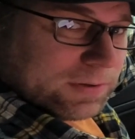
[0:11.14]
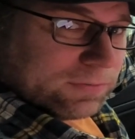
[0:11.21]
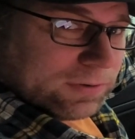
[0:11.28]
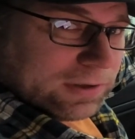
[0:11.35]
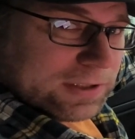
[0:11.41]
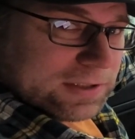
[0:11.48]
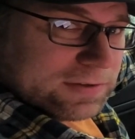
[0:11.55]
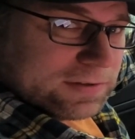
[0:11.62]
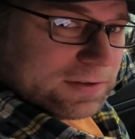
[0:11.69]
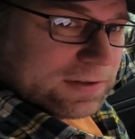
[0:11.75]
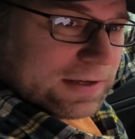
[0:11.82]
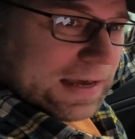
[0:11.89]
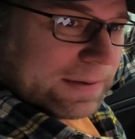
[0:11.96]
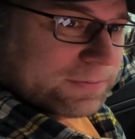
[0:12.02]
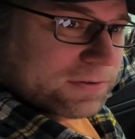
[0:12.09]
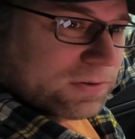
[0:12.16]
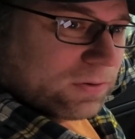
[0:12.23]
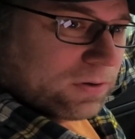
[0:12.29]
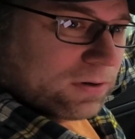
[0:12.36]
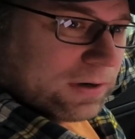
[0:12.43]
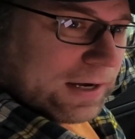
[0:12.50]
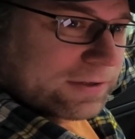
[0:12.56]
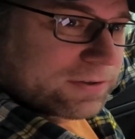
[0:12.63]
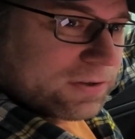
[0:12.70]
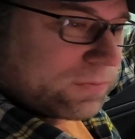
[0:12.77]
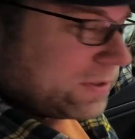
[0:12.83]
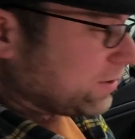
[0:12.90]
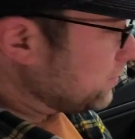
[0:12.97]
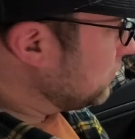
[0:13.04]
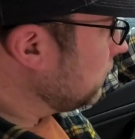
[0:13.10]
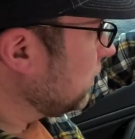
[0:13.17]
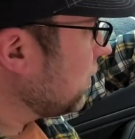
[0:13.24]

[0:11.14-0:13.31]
been released to the App Store, actually a week or two